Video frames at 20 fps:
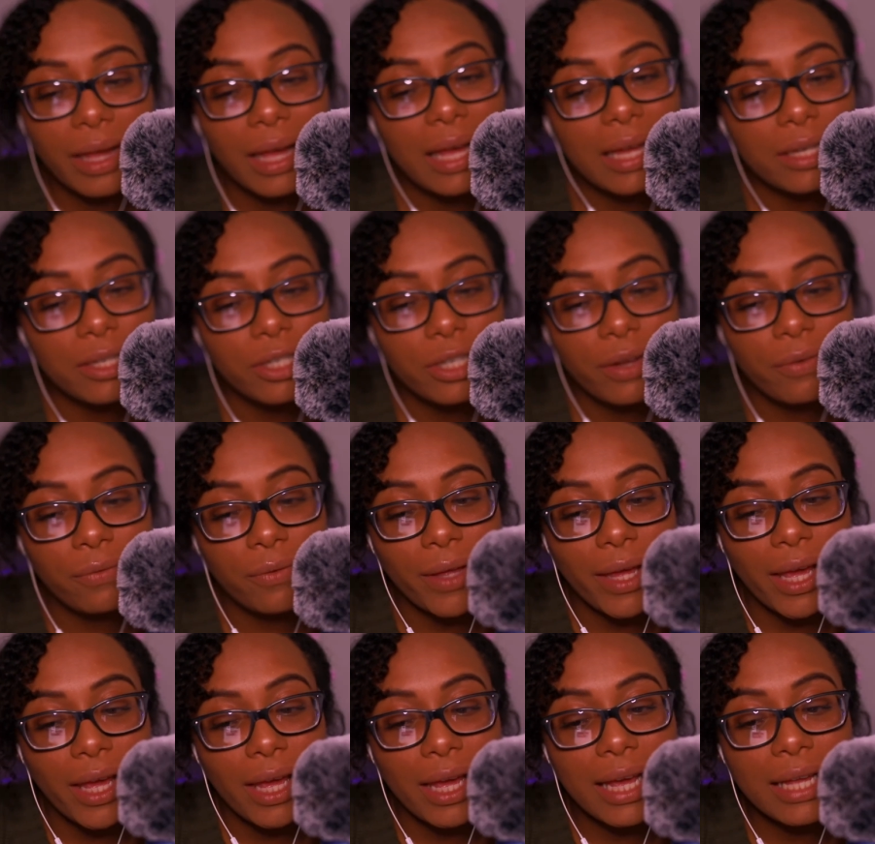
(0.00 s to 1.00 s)
A
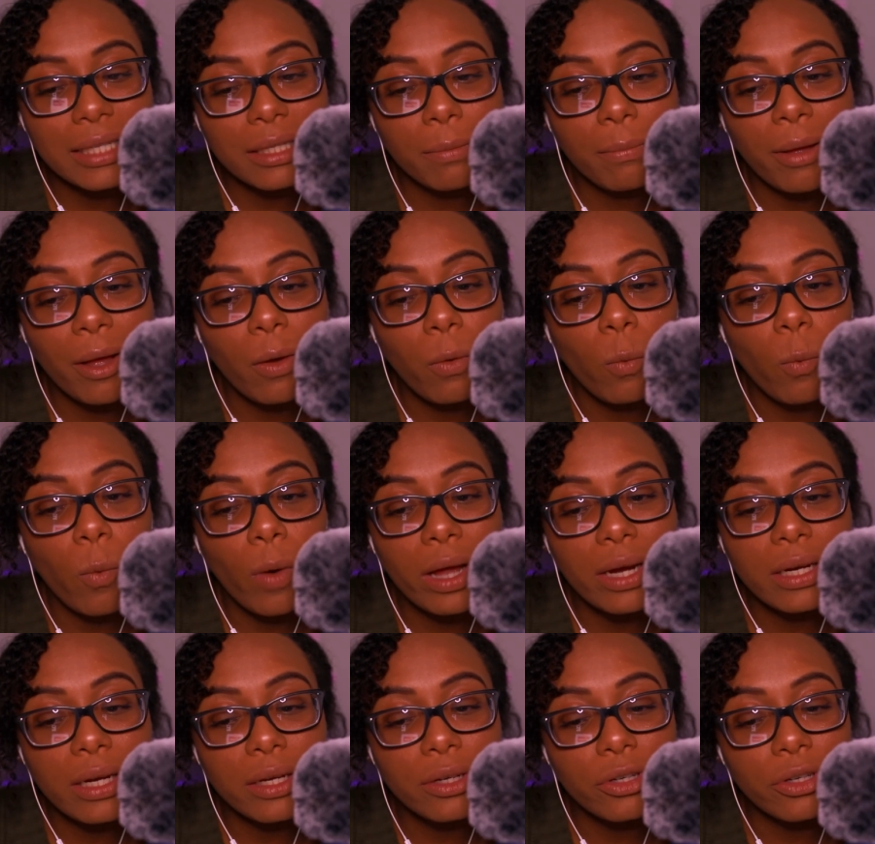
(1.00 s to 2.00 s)
jiffy is about
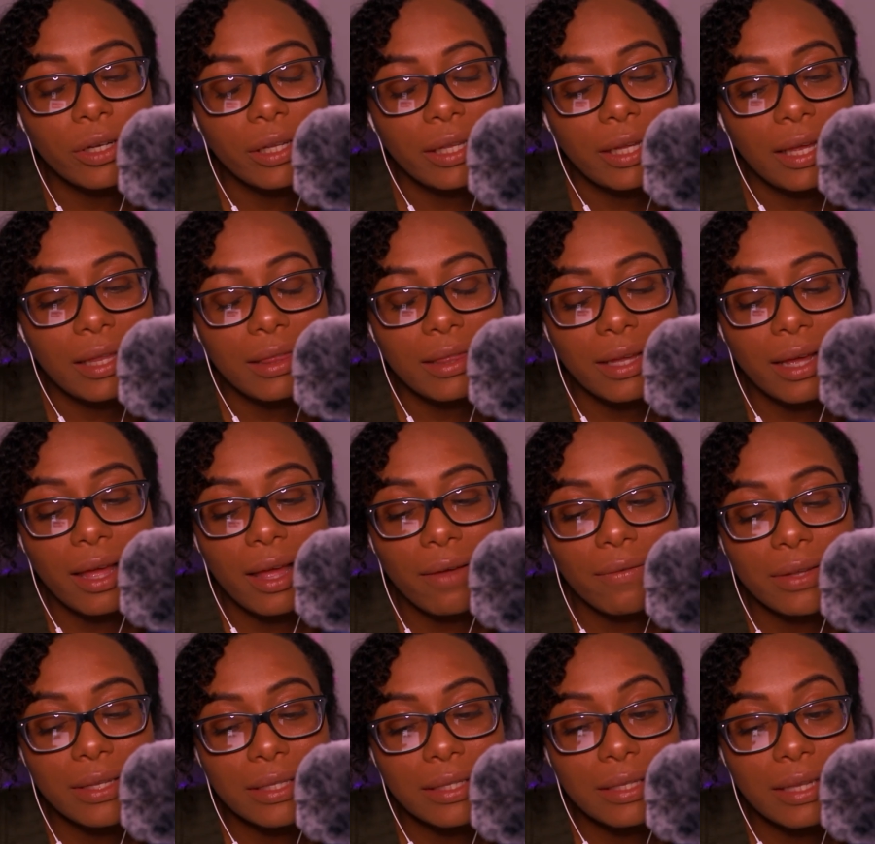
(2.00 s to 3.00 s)
1/1,000,000th of
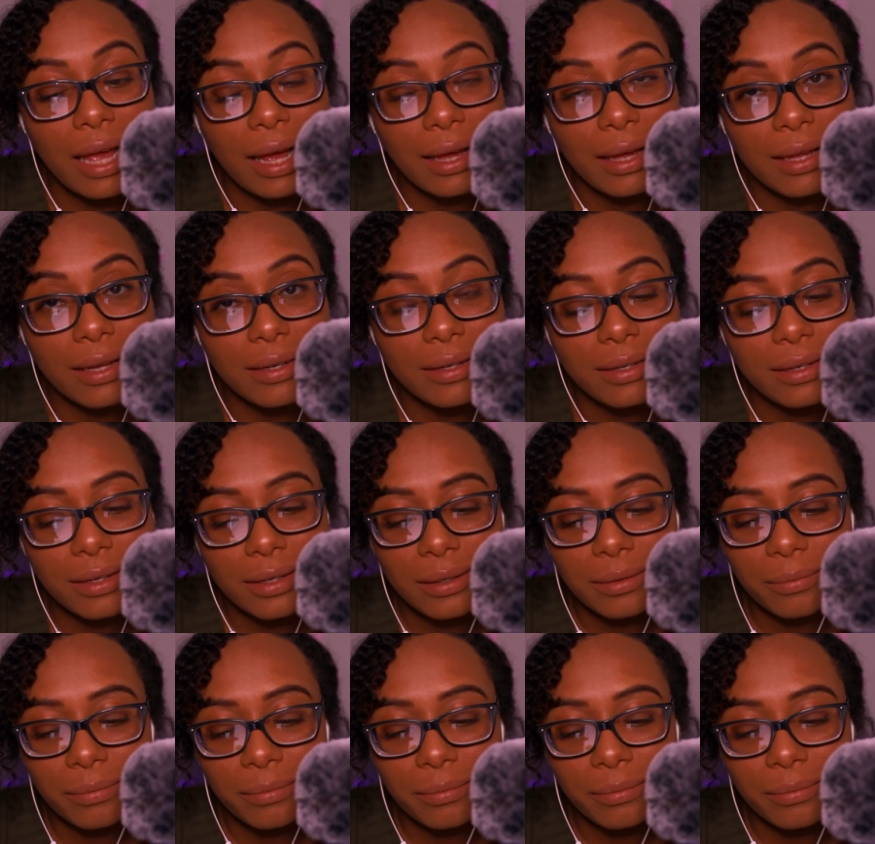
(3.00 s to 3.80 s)
a second.